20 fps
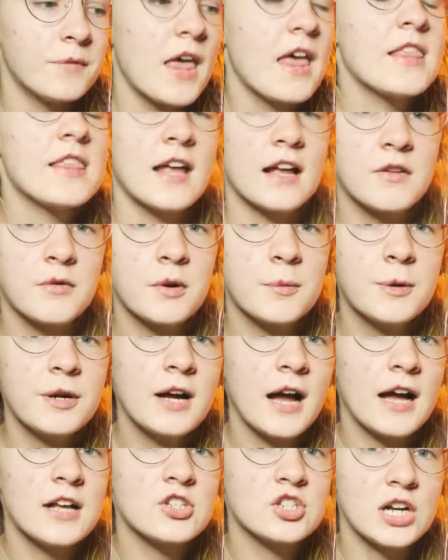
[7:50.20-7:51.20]
That's where we're
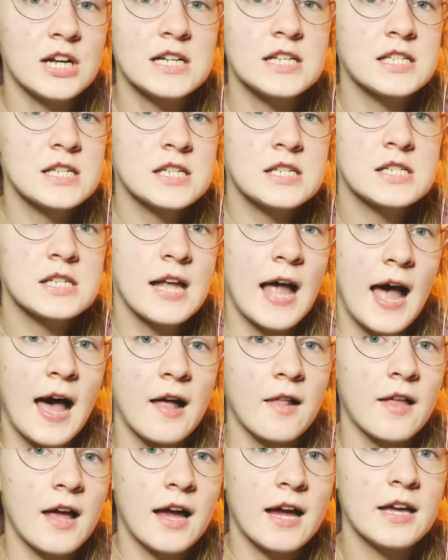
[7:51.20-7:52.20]
at. Jace is
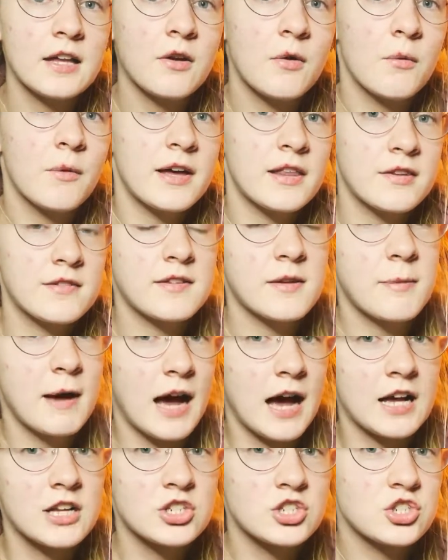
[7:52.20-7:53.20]
allied with
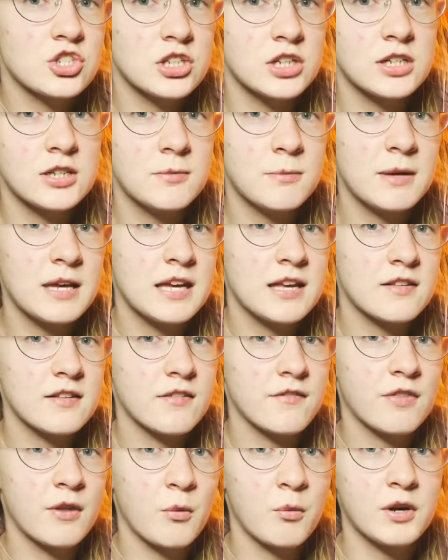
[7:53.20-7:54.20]
Sebastian because
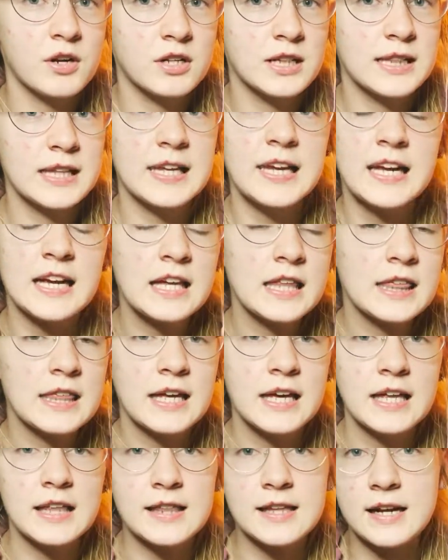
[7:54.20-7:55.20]
of the weird link
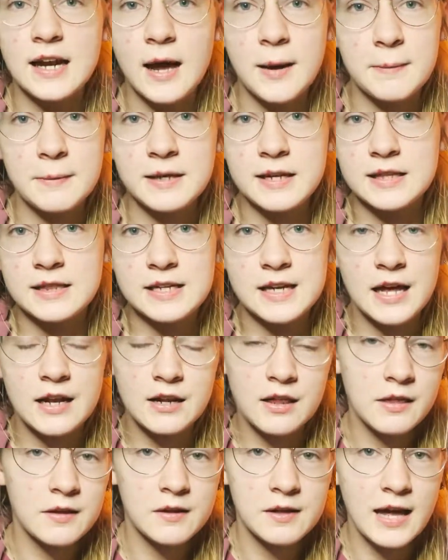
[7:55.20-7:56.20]
thing that happened at the end
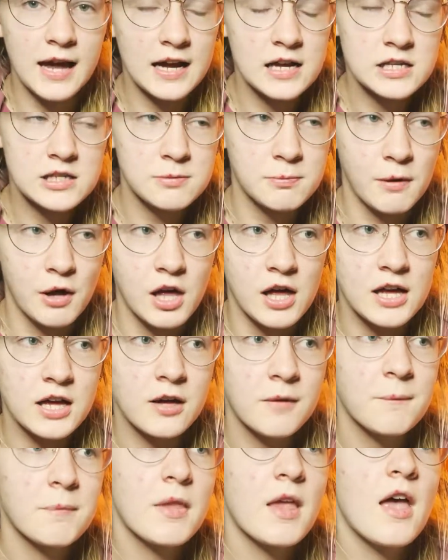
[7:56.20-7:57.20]
of the last book.
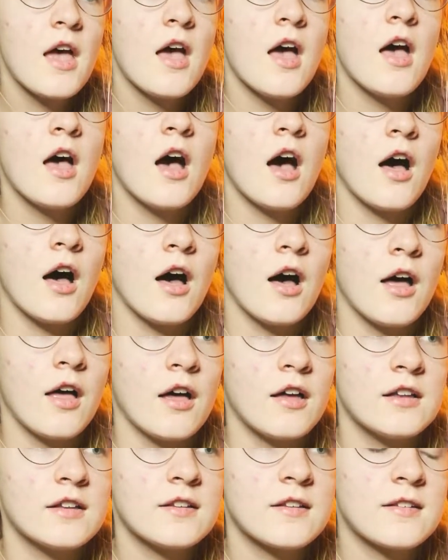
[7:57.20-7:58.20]

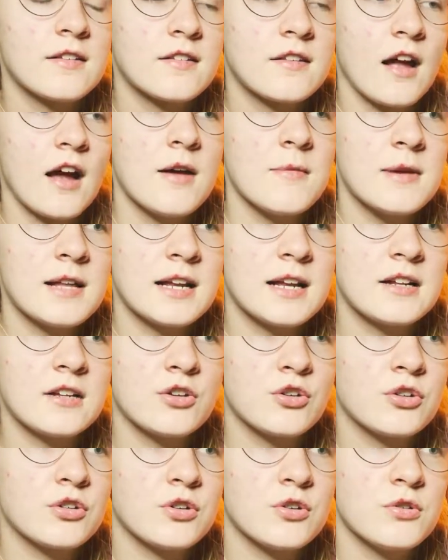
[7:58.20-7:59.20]
Simon and
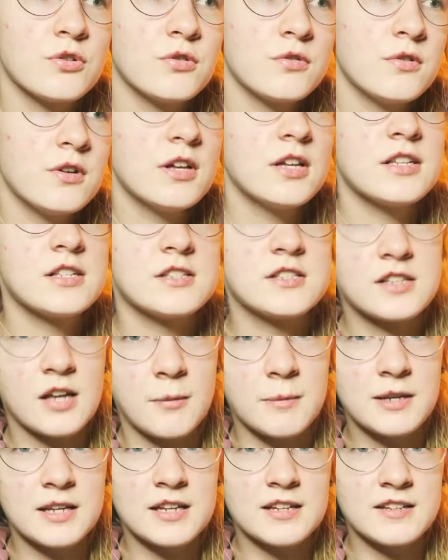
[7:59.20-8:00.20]
crew
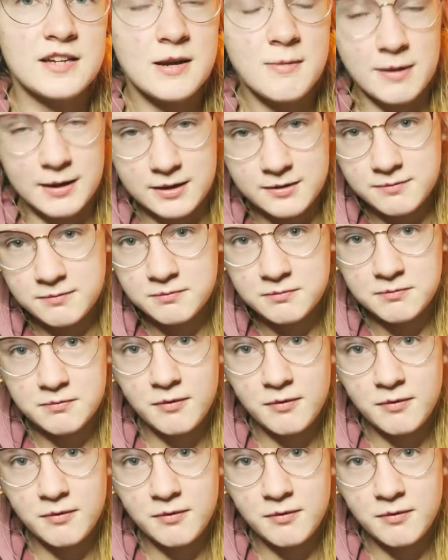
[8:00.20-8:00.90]
summoned a demon.